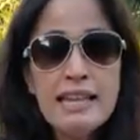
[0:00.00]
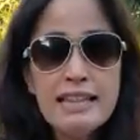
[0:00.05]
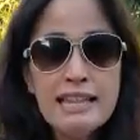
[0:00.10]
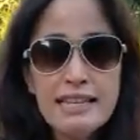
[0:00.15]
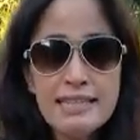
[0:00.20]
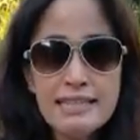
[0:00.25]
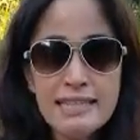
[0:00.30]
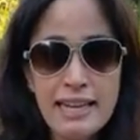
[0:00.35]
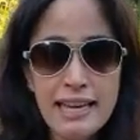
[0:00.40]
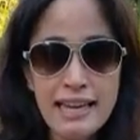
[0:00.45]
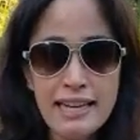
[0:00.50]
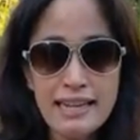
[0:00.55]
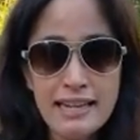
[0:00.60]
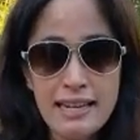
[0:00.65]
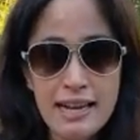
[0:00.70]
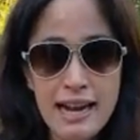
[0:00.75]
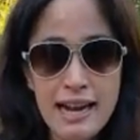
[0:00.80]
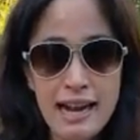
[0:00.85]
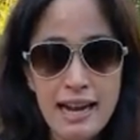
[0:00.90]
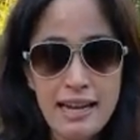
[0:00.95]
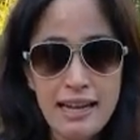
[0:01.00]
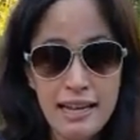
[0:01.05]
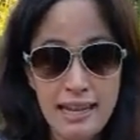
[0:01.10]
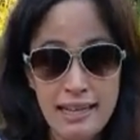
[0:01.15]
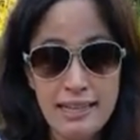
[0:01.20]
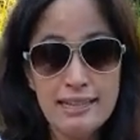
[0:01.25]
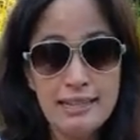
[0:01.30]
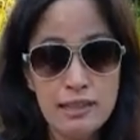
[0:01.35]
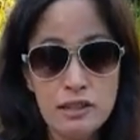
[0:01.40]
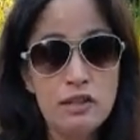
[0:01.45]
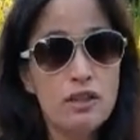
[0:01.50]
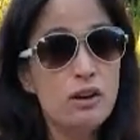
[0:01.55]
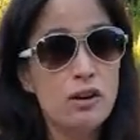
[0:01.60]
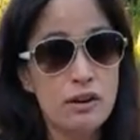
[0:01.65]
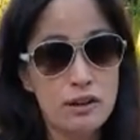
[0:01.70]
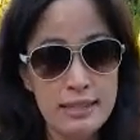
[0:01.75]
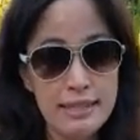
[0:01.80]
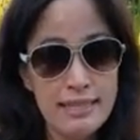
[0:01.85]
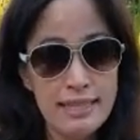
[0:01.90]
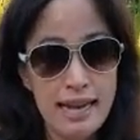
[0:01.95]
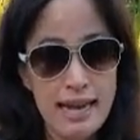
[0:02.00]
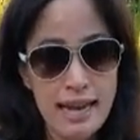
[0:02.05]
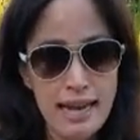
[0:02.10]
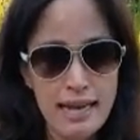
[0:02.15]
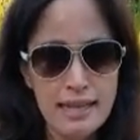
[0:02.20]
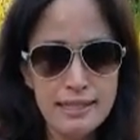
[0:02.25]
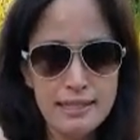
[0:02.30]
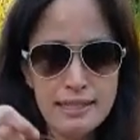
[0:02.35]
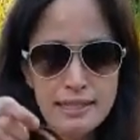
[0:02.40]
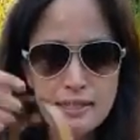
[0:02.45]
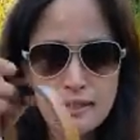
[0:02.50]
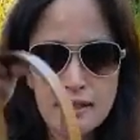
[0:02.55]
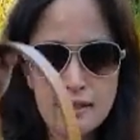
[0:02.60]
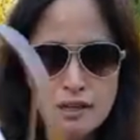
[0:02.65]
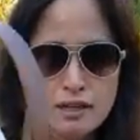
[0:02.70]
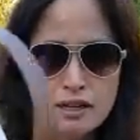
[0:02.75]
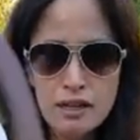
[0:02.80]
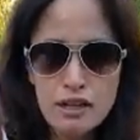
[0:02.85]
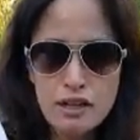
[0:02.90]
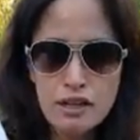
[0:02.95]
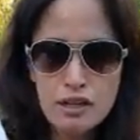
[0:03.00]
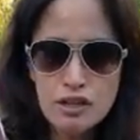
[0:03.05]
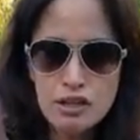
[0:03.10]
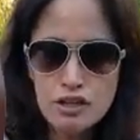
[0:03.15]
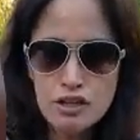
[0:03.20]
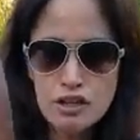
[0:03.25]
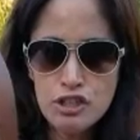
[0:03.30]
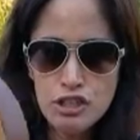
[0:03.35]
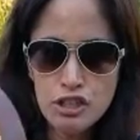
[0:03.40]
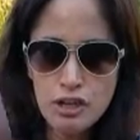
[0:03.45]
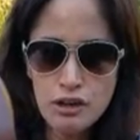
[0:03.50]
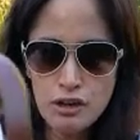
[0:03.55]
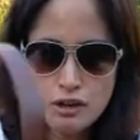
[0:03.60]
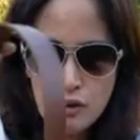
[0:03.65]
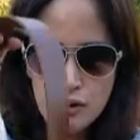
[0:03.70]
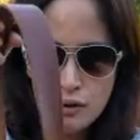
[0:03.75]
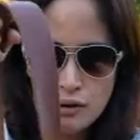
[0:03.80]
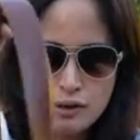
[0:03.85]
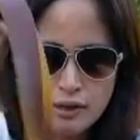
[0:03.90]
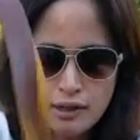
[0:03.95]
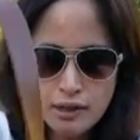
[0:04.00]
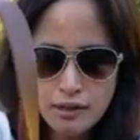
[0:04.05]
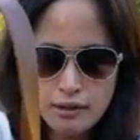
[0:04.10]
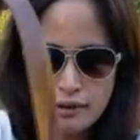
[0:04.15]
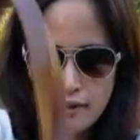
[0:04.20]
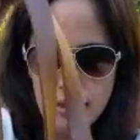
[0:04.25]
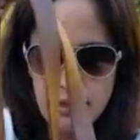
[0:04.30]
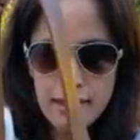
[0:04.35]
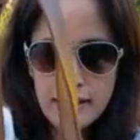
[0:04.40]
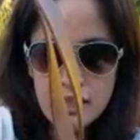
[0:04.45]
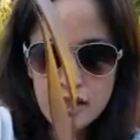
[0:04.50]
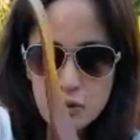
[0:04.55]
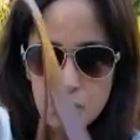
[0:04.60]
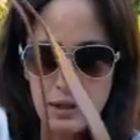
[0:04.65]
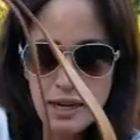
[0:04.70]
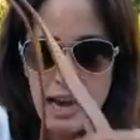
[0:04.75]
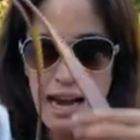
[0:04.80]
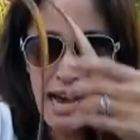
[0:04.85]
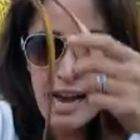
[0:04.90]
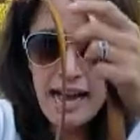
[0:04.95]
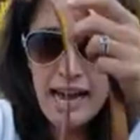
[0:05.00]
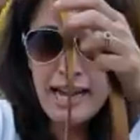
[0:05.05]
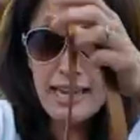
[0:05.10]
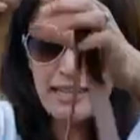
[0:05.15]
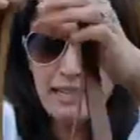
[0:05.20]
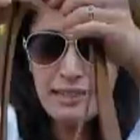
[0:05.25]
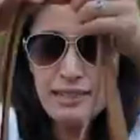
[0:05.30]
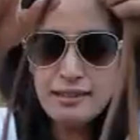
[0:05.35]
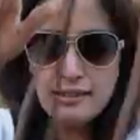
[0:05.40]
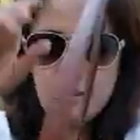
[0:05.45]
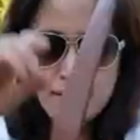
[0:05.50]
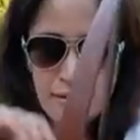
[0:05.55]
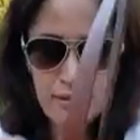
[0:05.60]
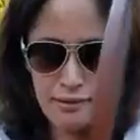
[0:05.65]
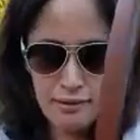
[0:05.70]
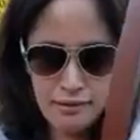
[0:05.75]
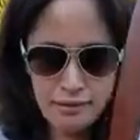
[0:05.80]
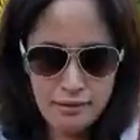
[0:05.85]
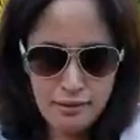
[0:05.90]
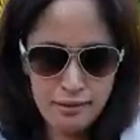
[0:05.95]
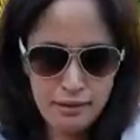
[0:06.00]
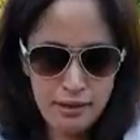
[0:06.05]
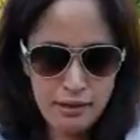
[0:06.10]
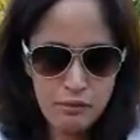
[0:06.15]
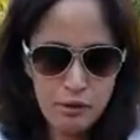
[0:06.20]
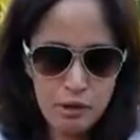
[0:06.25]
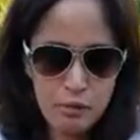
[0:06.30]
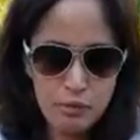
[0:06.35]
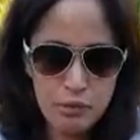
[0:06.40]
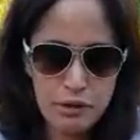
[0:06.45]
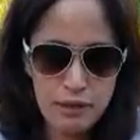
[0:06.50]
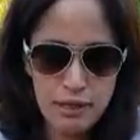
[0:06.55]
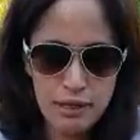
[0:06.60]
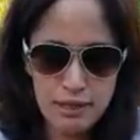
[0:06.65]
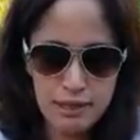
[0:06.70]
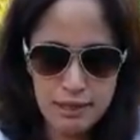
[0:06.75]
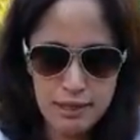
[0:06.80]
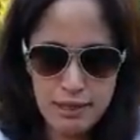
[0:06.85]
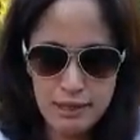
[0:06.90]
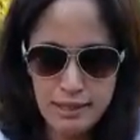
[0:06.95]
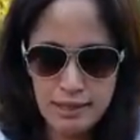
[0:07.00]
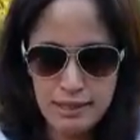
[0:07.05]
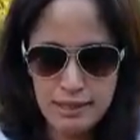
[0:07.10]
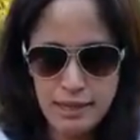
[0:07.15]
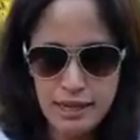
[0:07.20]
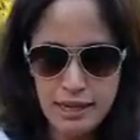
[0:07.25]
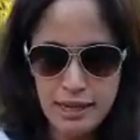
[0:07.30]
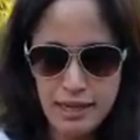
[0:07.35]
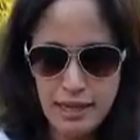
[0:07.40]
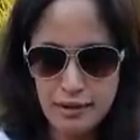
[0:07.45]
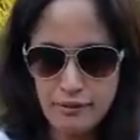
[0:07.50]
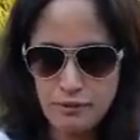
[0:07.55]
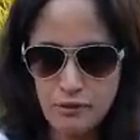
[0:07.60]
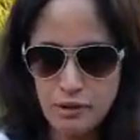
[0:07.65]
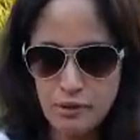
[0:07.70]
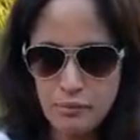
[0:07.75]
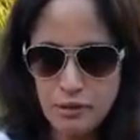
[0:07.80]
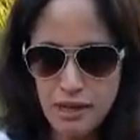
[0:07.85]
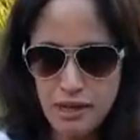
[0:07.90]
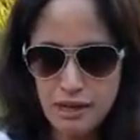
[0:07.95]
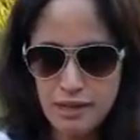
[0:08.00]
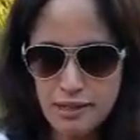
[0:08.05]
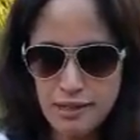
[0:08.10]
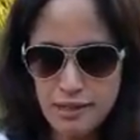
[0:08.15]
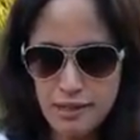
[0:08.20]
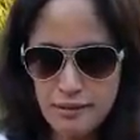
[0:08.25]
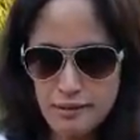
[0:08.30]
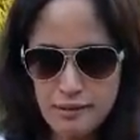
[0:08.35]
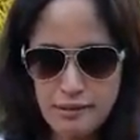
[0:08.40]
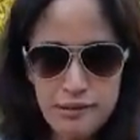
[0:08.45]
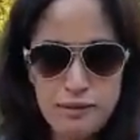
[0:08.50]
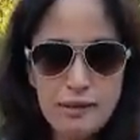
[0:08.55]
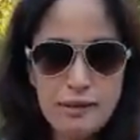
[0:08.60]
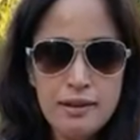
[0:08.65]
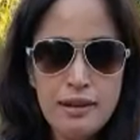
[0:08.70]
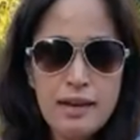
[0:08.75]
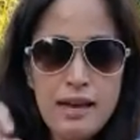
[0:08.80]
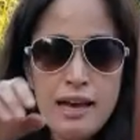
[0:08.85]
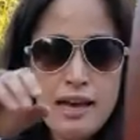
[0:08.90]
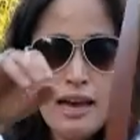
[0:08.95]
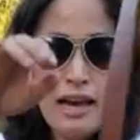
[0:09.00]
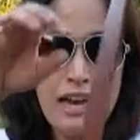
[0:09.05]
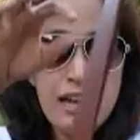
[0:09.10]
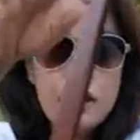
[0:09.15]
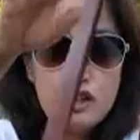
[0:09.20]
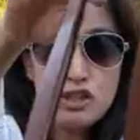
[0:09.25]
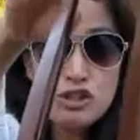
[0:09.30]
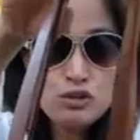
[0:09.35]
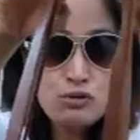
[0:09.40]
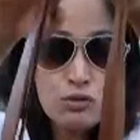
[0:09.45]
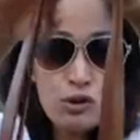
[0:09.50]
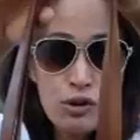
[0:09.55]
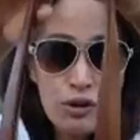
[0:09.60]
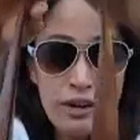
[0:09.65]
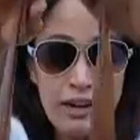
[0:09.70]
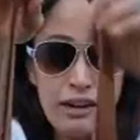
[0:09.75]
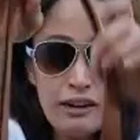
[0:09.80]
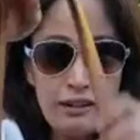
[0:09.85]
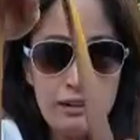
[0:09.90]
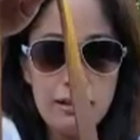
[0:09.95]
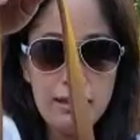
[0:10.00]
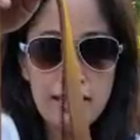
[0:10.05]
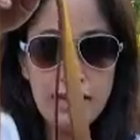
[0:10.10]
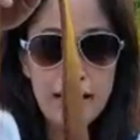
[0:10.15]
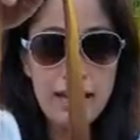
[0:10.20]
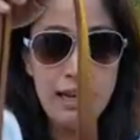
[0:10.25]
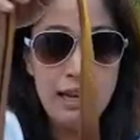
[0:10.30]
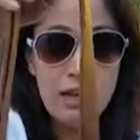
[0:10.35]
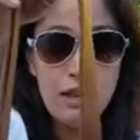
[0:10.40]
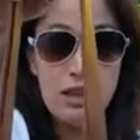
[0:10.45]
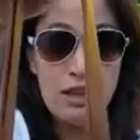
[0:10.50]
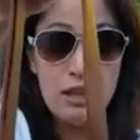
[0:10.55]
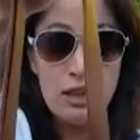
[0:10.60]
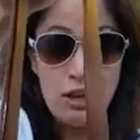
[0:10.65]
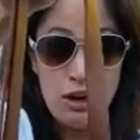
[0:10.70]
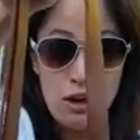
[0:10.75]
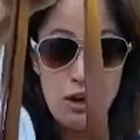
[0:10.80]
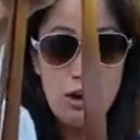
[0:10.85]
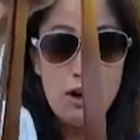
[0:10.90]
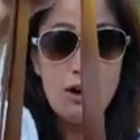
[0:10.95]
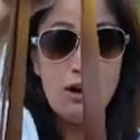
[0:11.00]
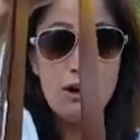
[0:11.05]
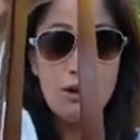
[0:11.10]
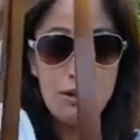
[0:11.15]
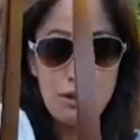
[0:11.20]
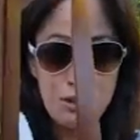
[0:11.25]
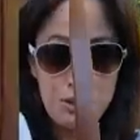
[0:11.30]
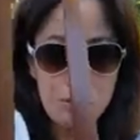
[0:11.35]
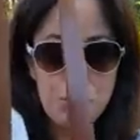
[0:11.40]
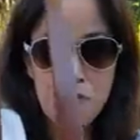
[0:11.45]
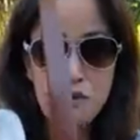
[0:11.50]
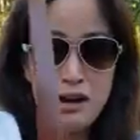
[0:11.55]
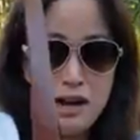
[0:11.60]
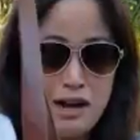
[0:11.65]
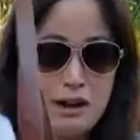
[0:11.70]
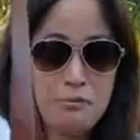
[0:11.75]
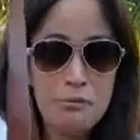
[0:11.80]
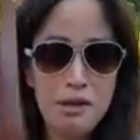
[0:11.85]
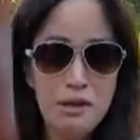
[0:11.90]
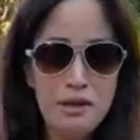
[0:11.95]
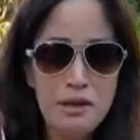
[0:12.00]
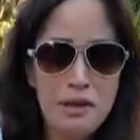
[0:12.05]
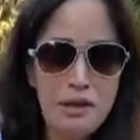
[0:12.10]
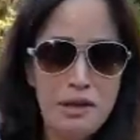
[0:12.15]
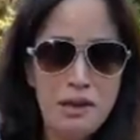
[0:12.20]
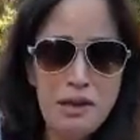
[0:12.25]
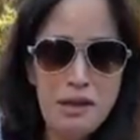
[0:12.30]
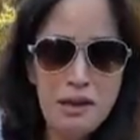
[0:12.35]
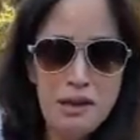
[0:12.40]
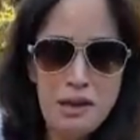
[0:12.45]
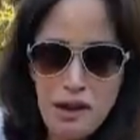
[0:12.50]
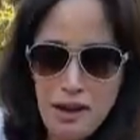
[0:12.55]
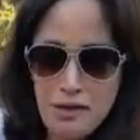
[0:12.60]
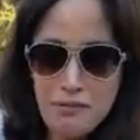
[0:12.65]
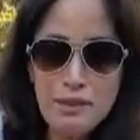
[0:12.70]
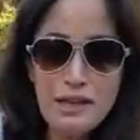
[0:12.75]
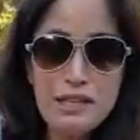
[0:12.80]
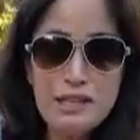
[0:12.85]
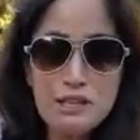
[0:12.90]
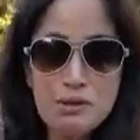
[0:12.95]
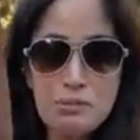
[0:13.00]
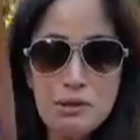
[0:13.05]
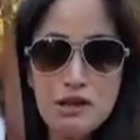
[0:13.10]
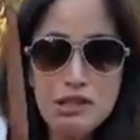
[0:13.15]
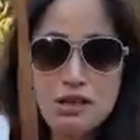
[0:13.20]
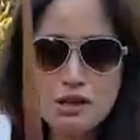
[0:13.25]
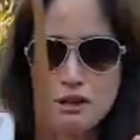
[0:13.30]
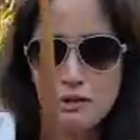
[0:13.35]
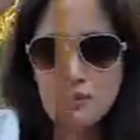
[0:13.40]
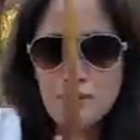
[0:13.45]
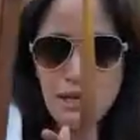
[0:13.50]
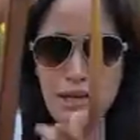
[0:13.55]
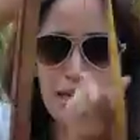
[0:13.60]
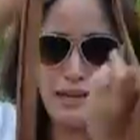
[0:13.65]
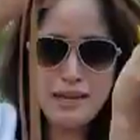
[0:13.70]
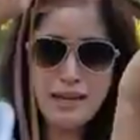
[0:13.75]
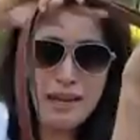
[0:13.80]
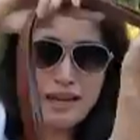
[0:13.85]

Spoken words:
This hand and hide is the large size. So this one has, I'm gonna put this to the side for a minute, an extraordinarily long drop. Of these three totes, I can